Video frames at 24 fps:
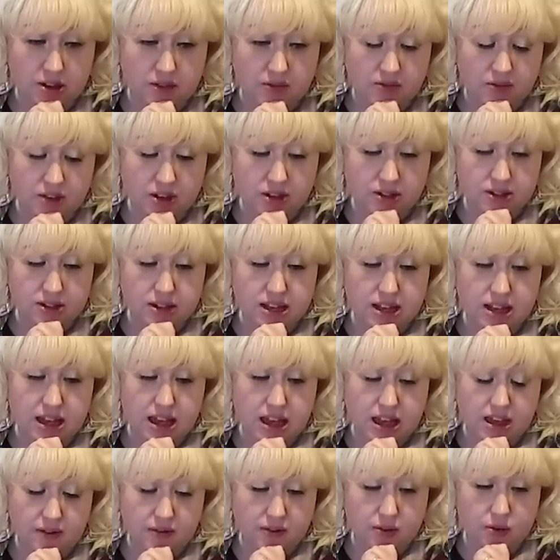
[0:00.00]
It feels like
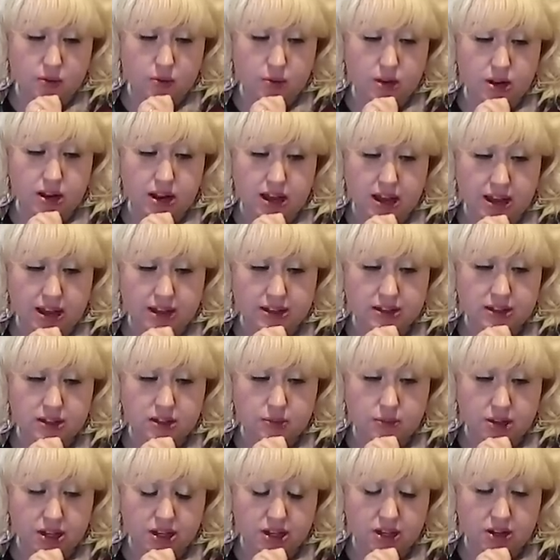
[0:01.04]
everyone has an
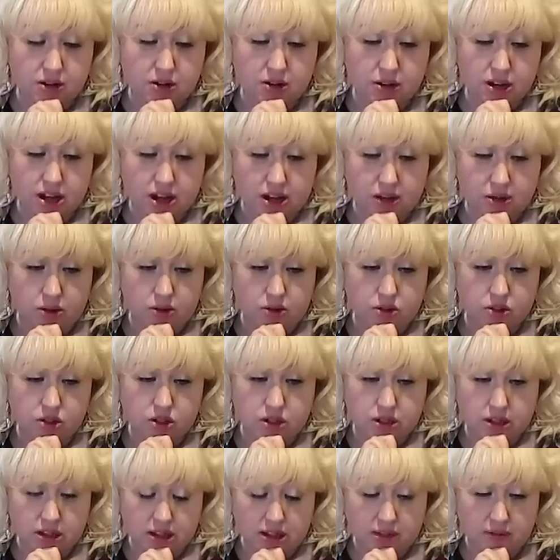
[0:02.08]
opinion on how you
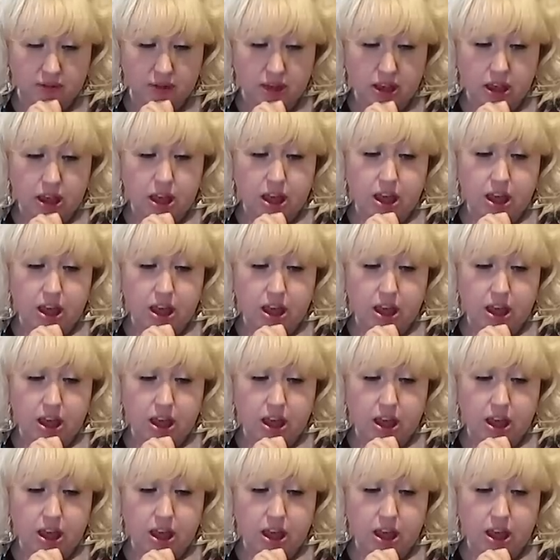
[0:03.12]
should live.